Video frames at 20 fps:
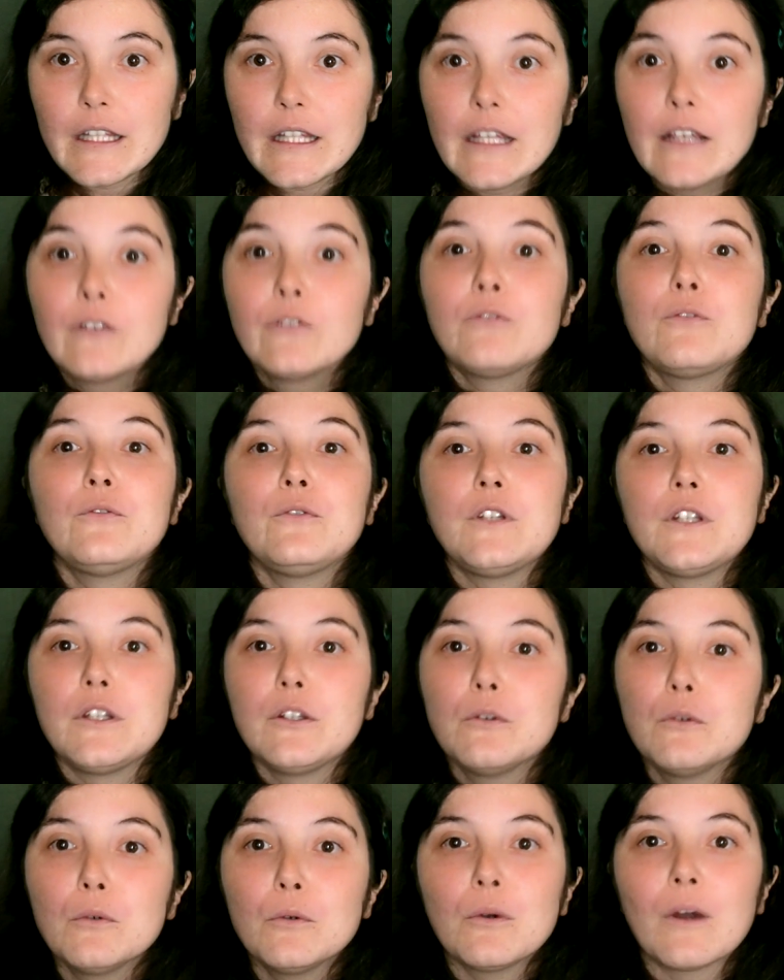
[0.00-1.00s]
If
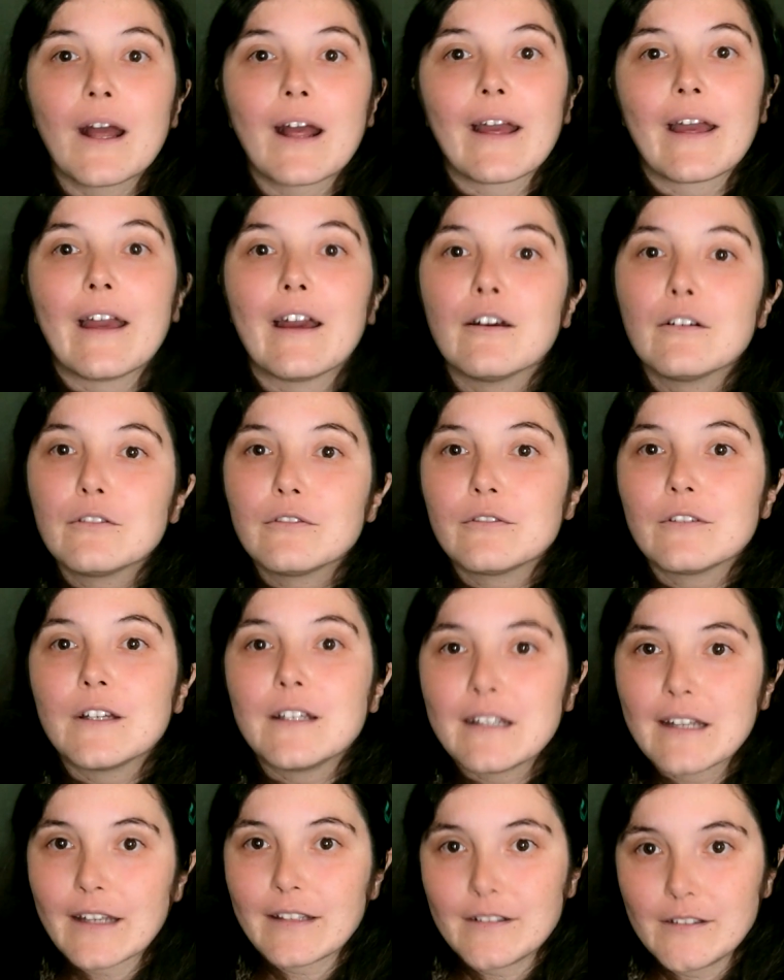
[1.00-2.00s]
you have
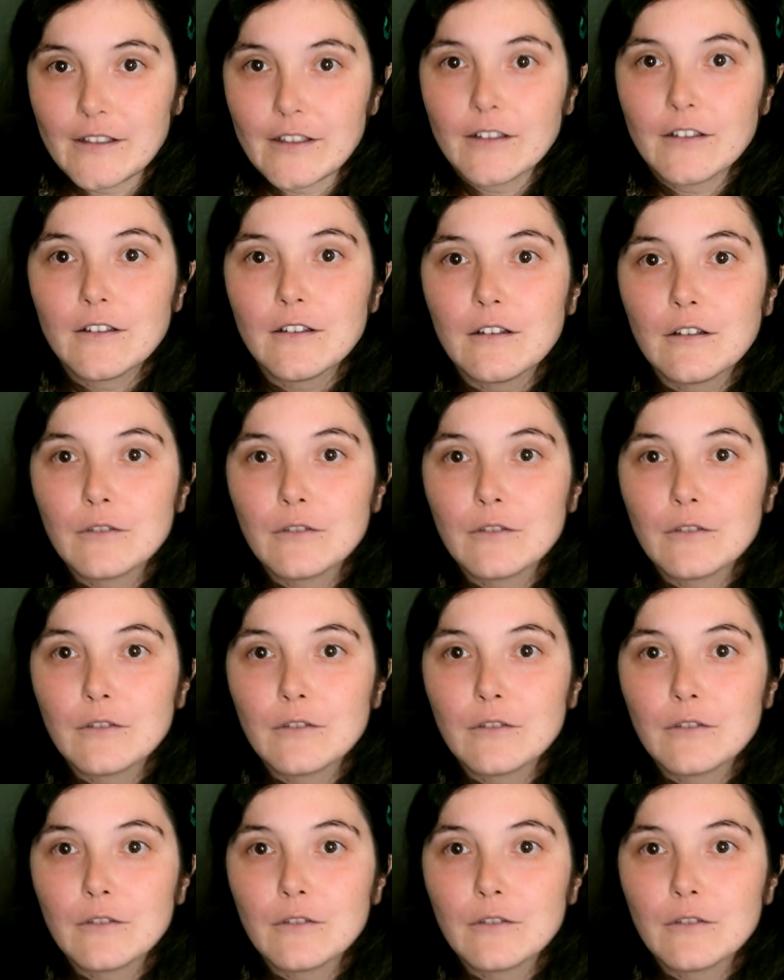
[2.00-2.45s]
an idea